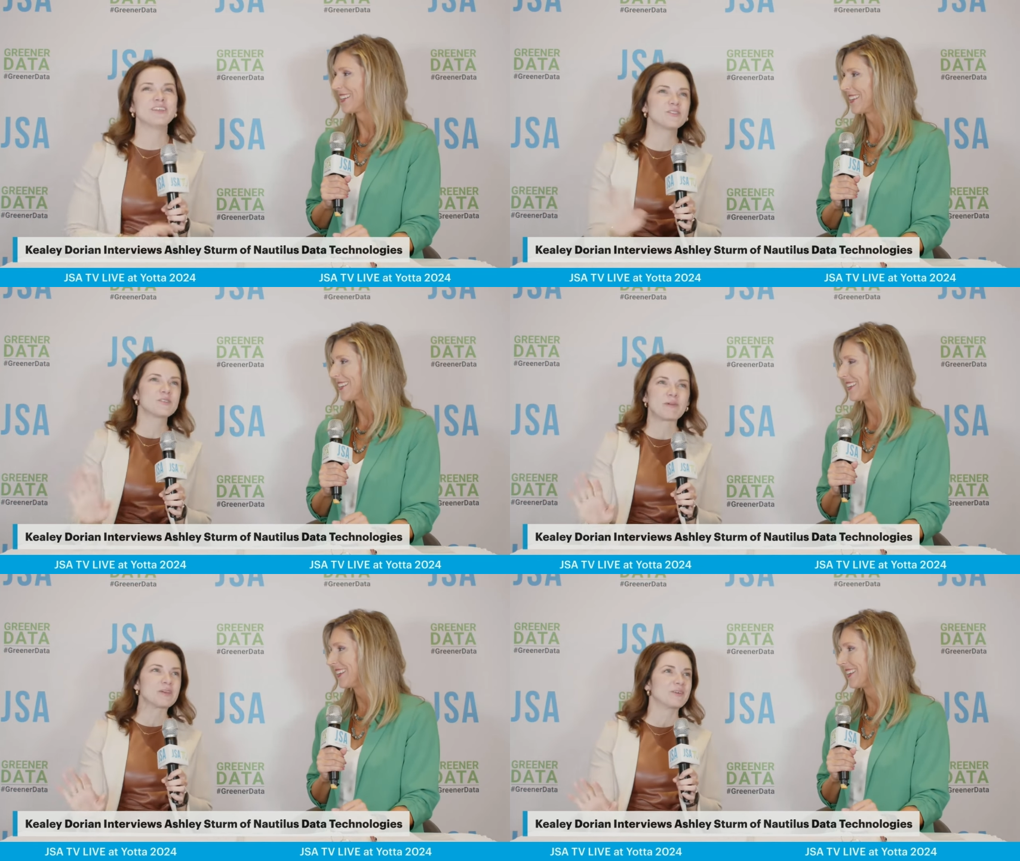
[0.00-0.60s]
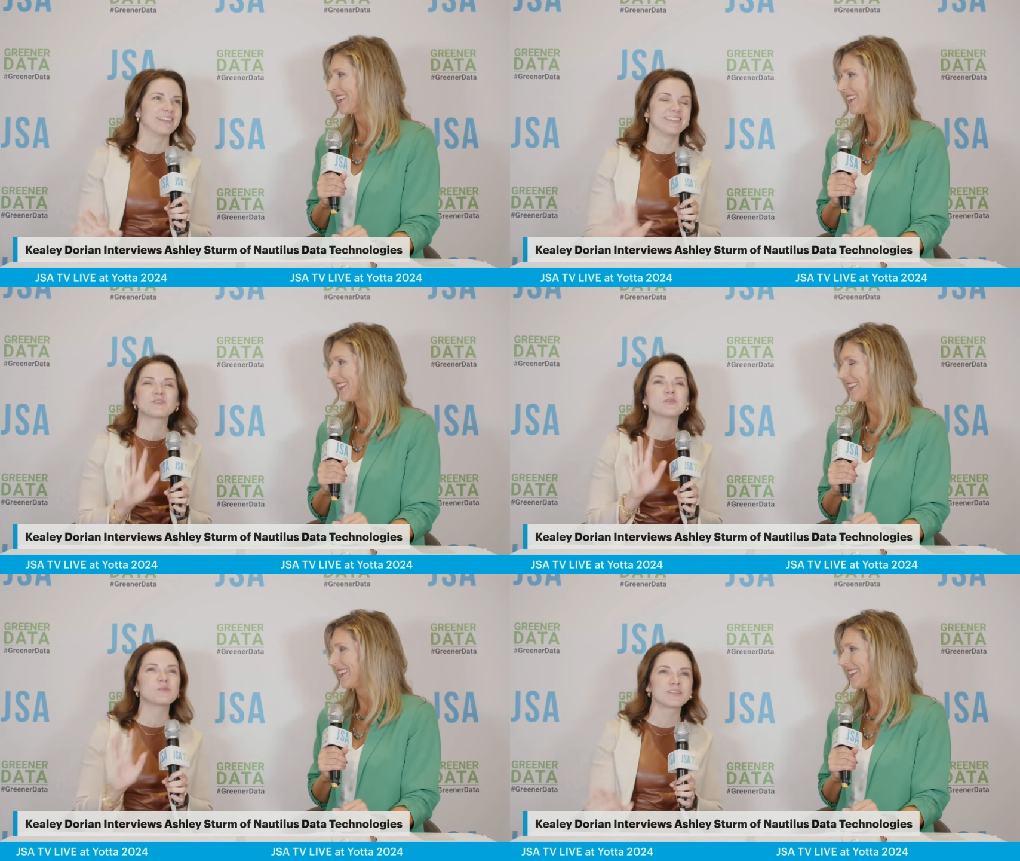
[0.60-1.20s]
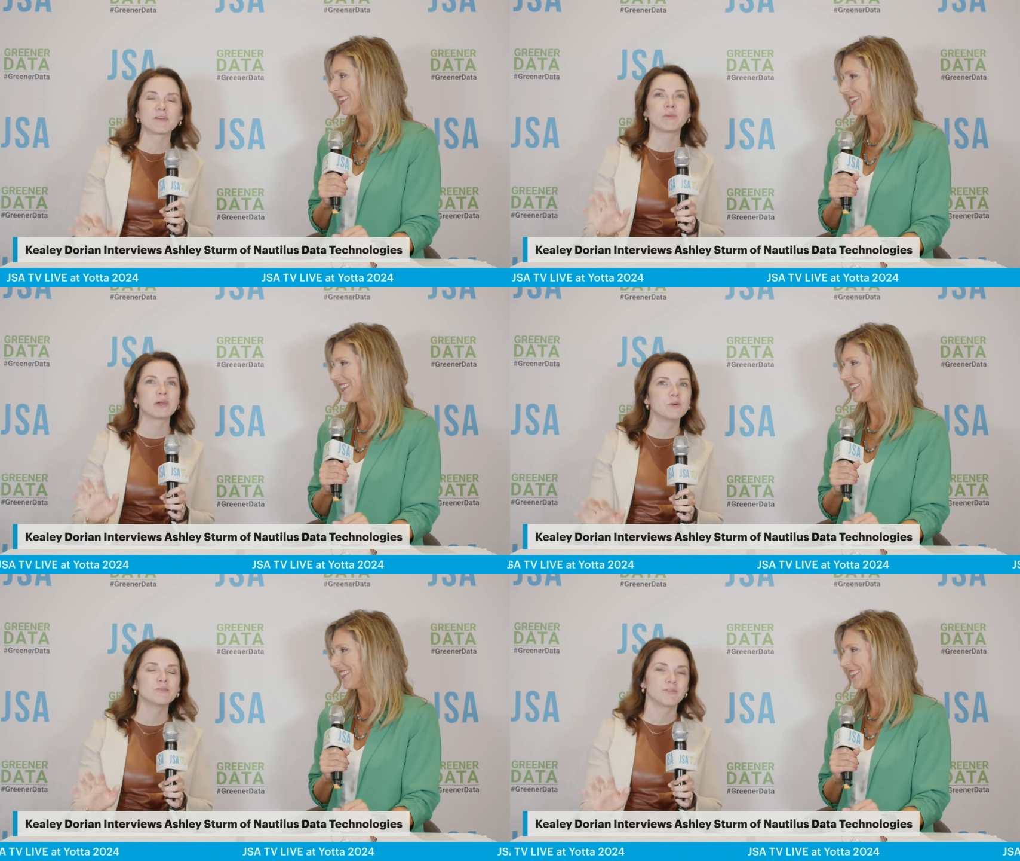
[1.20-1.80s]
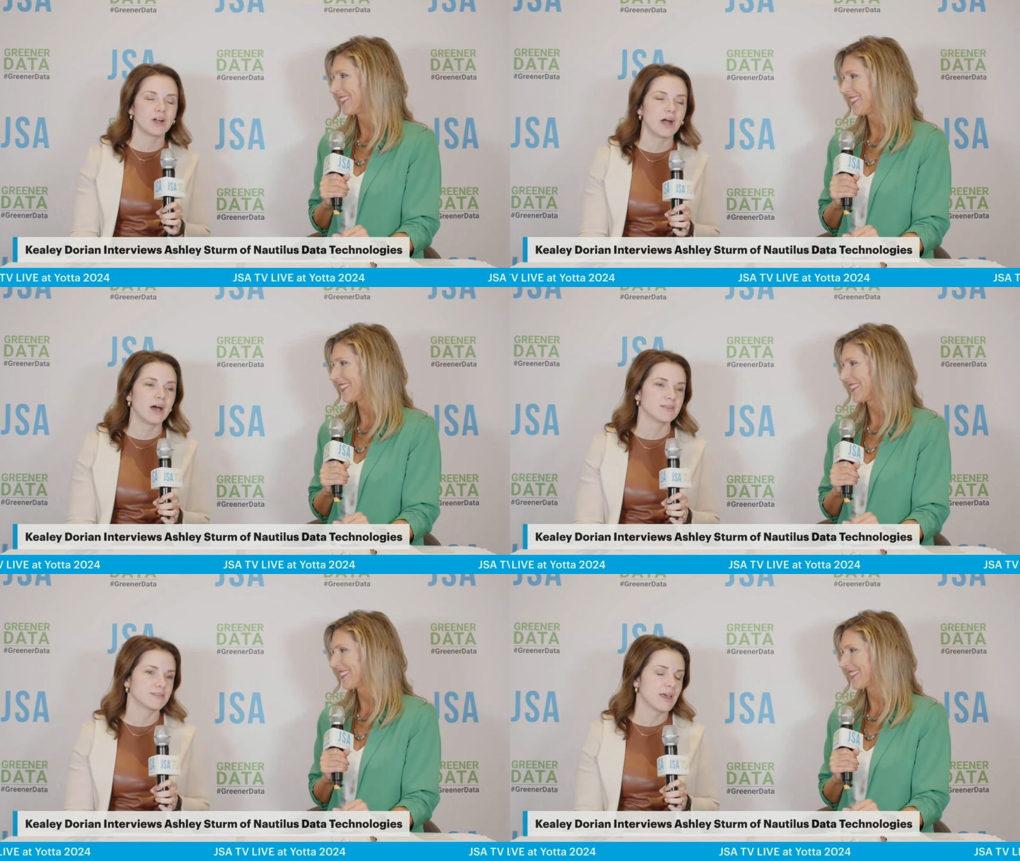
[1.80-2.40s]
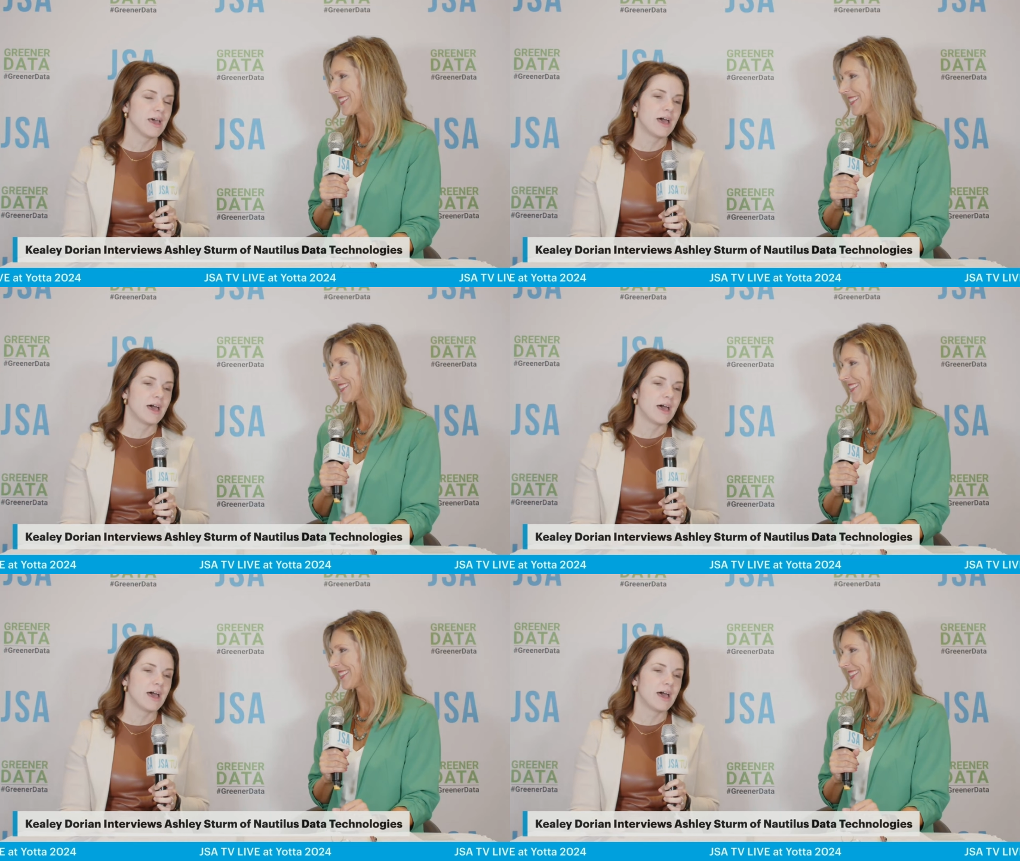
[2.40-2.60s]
Speaker 1: this was a big one. This one was a big one for us.